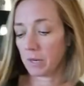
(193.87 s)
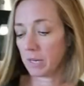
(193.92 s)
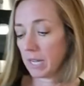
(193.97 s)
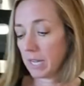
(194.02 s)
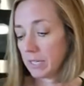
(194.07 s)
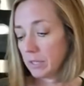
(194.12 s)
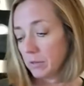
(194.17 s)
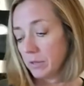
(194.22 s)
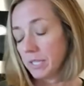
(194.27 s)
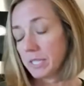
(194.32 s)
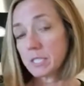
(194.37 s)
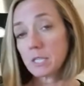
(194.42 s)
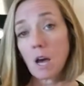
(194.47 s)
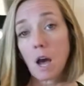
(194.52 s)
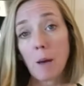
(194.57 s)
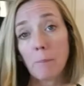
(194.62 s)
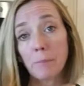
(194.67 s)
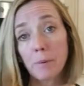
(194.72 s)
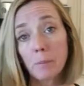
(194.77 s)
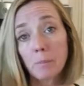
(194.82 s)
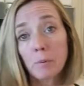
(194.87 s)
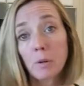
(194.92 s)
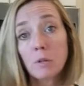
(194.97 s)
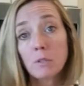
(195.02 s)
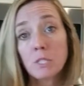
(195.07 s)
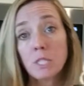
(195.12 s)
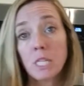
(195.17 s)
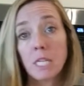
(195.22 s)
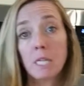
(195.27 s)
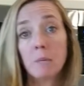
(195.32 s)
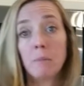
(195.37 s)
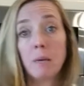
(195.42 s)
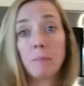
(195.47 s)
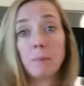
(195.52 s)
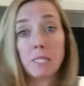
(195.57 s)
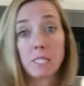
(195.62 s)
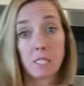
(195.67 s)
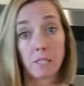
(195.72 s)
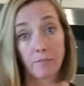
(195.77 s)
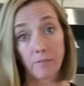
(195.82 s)
one and you need to up your protein,
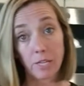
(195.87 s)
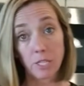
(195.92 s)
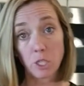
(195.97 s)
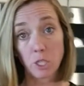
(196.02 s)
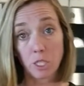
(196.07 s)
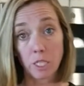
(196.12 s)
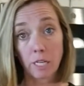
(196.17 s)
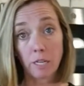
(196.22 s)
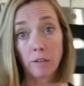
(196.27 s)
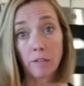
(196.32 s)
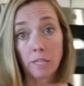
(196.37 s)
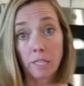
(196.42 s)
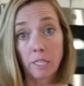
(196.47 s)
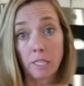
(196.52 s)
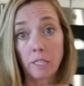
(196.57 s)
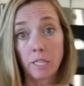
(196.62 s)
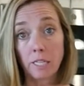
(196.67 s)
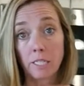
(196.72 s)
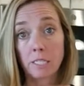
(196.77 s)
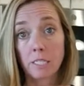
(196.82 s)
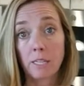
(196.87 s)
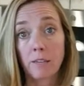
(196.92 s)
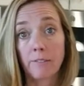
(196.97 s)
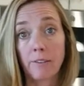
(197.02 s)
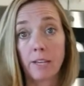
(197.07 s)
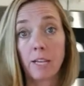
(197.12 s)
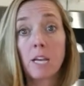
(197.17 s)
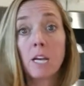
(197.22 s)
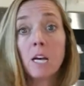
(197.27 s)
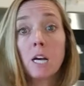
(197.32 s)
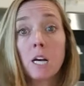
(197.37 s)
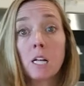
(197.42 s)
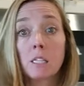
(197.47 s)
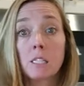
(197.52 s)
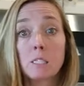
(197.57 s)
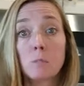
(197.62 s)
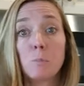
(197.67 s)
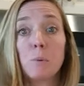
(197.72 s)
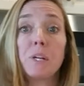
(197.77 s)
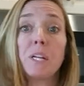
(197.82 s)
maybe it's a vegetarian Thanksgiving,
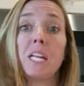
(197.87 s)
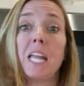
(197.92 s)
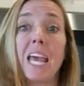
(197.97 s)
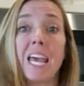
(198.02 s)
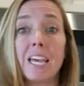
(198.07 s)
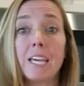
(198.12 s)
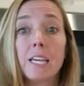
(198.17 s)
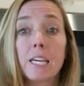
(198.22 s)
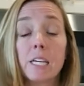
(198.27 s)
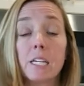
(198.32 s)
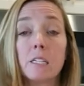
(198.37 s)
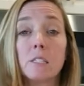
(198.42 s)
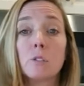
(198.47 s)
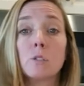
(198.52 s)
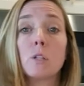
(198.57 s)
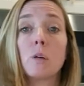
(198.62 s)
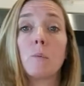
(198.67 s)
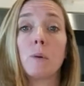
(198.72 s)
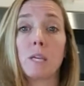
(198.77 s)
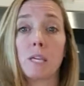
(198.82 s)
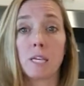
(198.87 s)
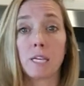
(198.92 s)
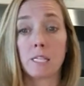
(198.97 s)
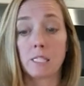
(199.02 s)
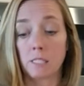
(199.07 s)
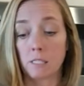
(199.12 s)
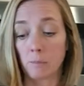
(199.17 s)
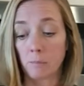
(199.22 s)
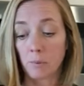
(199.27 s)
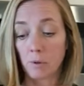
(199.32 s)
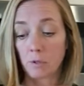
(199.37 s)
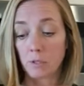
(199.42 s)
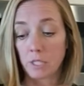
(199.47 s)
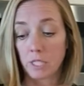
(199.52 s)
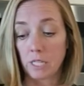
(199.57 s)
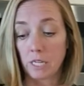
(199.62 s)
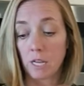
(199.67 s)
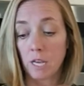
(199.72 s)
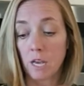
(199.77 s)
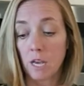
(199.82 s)
let's put an egg in so that we can get some
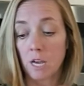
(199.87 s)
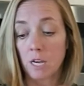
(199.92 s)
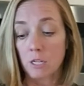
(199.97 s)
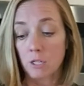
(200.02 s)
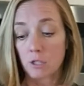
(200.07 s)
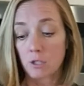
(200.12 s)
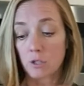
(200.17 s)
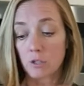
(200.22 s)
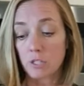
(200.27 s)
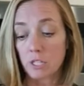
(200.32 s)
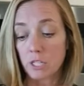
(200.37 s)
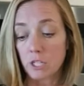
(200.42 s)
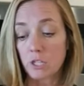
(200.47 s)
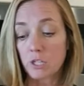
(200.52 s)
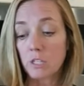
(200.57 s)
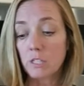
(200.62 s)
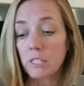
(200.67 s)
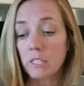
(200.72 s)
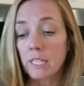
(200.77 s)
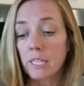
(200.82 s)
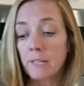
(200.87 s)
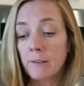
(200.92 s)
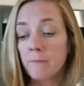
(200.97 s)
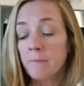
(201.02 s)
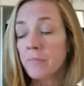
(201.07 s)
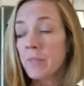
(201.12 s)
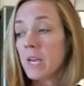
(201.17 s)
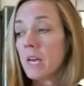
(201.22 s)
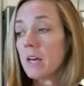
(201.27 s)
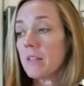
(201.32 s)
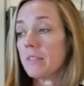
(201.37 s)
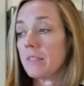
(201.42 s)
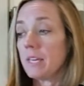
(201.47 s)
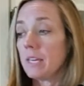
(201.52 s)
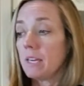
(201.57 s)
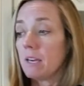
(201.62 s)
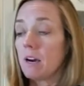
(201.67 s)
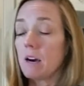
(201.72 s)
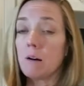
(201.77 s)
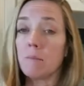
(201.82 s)
protein. Traditionally,
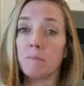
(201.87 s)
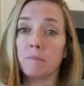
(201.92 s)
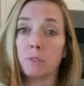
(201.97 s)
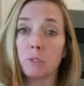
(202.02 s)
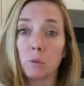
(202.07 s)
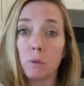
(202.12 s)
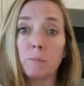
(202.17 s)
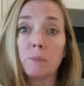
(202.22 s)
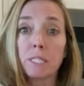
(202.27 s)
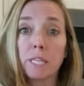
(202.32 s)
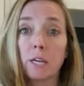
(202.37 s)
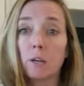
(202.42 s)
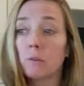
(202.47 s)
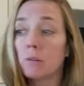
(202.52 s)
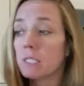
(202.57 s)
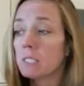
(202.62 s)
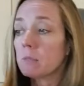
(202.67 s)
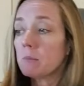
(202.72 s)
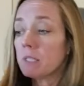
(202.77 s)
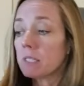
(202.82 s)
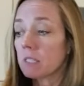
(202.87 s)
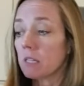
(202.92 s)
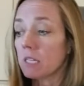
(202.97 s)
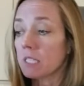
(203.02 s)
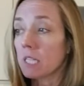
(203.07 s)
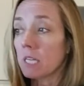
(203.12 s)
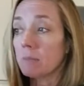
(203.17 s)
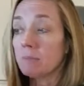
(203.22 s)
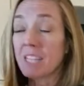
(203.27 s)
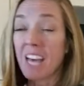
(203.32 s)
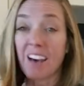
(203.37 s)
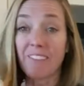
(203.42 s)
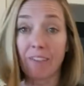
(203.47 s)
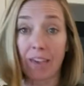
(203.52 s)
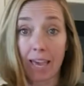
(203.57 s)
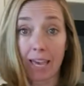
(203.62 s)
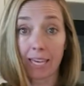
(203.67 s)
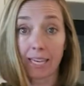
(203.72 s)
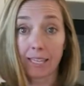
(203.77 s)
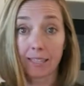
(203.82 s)
the sweet potato recipes a lot of times have
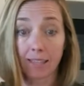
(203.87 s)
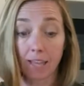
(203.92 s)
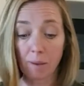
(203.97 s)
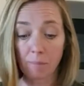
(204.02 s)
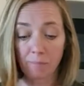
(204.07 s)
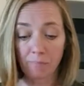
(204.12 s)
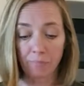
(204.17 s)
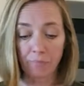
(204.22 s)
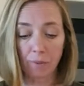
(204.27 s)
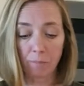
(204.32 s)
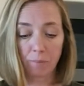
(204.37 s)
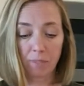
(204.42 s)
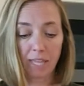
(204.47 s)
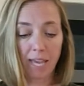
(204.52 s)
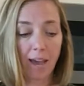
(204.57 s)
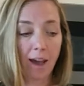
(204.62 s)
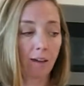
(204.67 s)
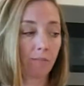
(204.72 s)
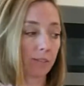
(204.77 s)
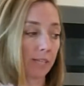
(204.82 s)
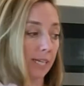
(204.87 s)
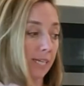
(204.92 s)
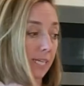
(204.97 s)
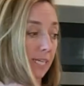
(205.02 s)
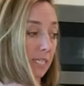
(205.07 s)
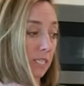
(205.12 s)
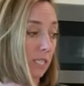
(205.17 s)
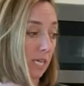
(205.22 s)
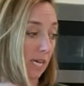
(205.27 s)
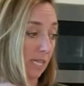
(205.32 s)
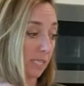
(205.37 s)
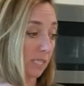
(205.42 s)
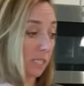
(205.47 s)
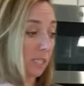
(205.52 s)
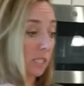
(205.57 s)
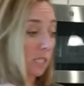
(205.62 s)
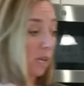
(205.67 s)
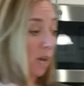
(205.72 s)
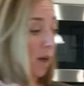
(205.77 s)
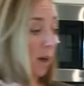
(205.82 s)
egg in them, but they have like
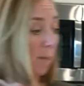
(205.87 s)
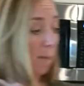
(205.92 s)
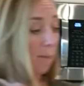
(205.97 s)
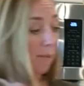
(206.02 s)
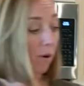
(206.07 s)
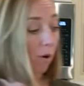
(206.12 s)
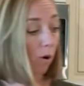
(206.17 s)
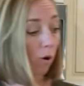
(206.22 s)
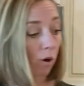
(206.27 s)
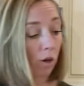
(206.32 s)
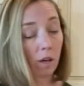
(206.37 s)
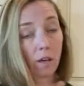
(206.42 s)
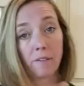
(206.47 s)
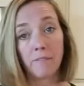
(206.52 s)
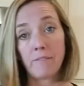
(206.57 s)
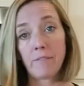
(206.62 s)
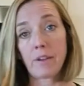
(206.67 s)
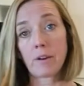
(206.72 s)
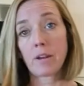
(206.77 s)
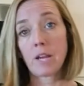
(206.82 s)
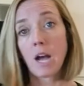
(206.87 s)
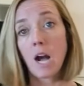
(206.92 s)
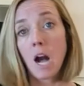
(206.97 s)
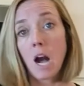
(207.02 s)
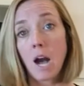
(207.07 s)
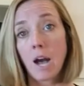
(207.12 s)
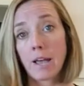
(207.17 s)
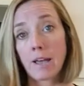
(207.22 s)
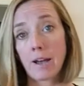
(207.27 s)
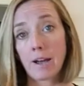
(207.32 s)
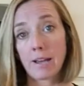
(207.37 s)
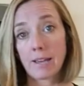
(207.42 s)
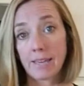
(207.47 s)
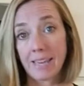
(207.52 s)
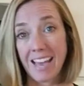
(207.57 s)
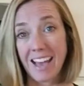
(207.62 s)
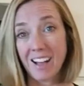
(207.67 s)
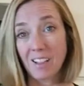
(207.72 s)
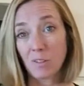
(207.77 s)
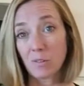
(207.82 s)
condensed milk and very high
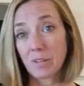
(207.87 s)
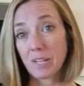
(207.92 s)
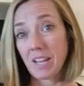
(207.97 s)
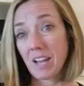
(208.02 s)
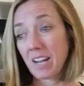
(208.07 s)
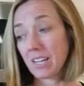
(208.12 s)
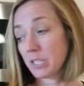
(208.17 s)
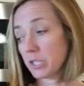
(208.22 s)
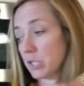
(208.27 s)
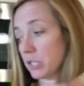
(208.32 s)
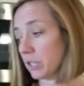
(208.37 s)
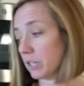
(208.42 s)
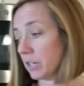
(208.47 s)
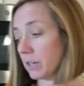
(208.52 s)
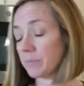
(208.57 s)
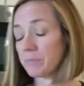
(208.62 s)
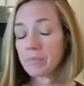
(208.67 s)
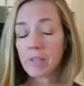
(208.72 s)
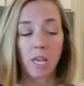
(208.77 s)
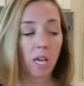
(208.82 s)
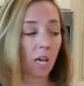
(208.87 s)
calorie and high sugar.